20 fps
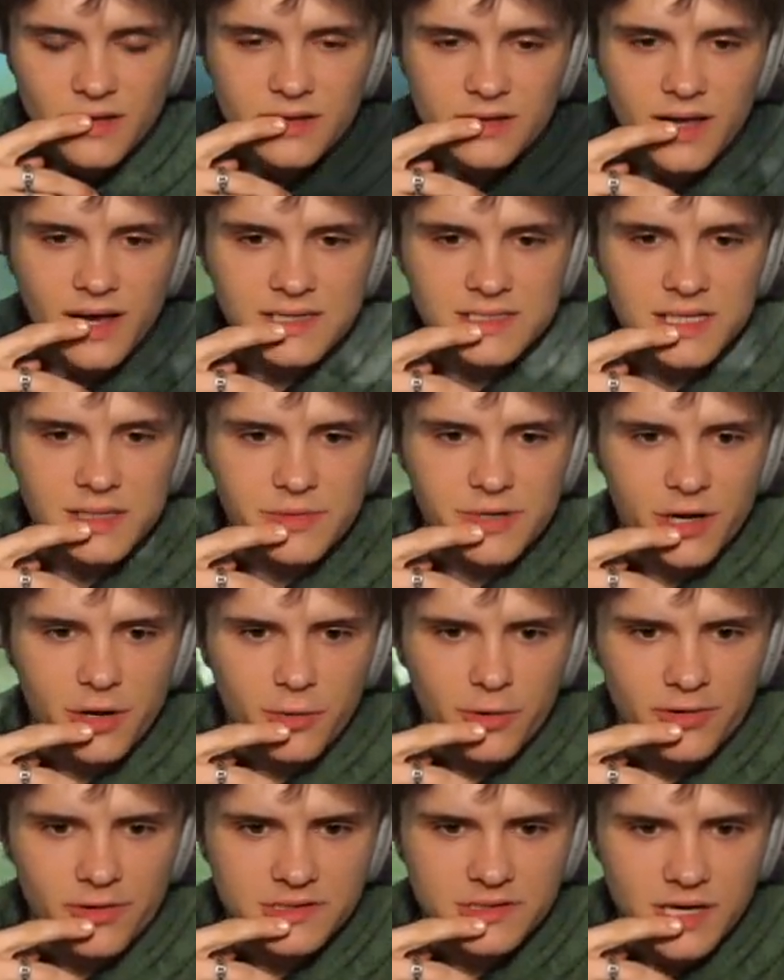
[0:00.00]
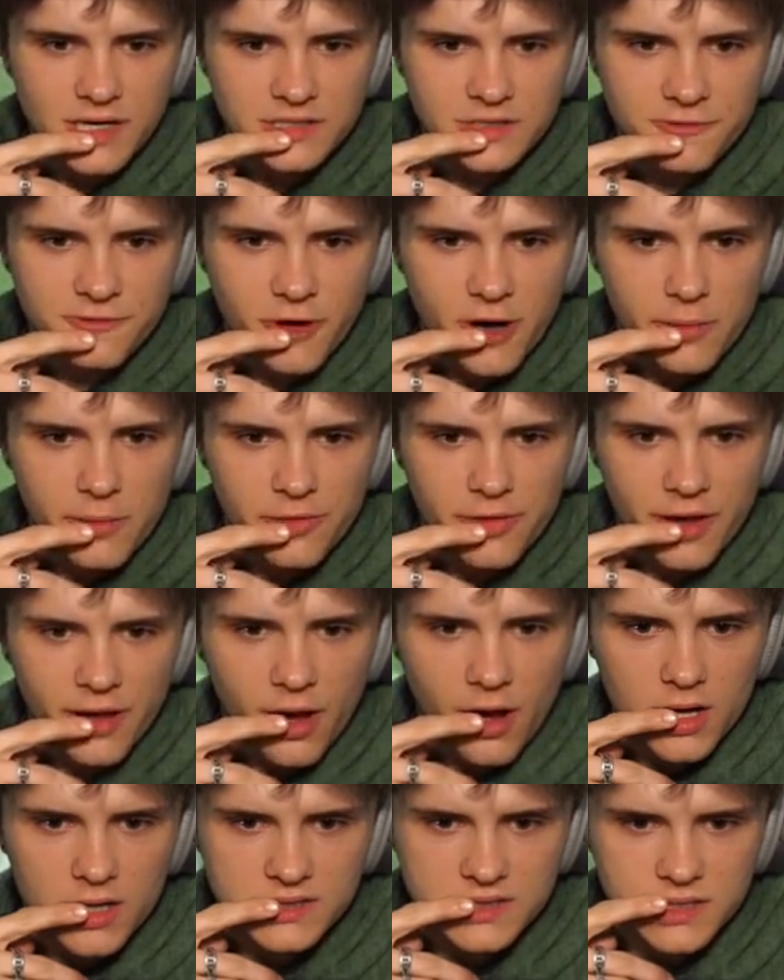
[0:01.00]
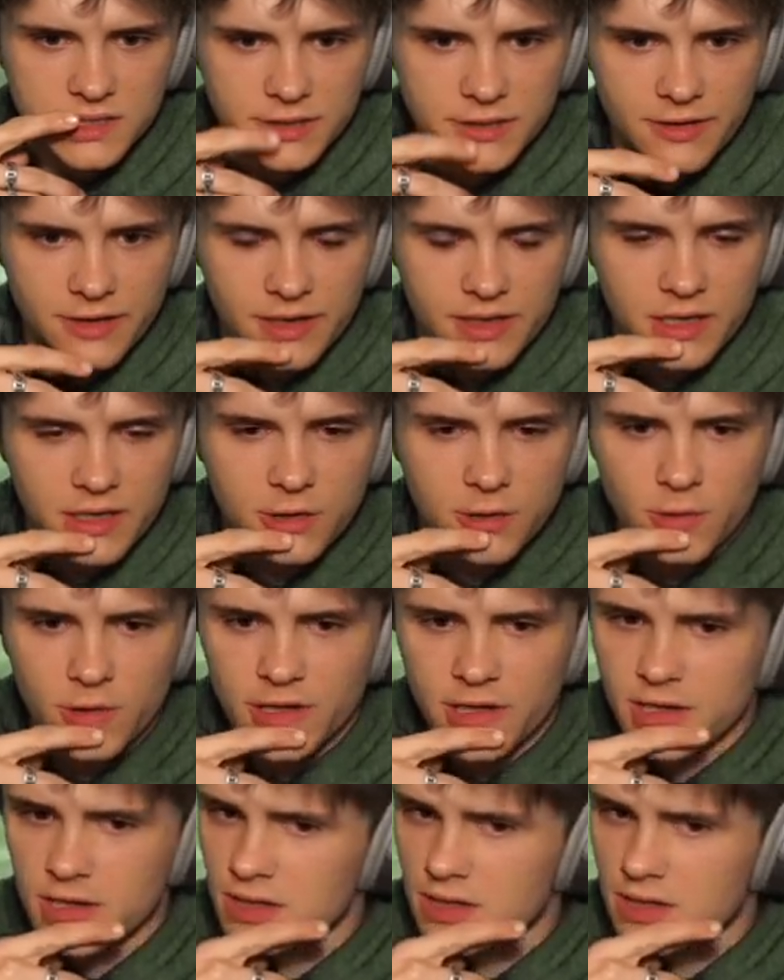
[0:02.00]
Guys, let me know where these guys are from. Are they Aussie? Are they Kiwi?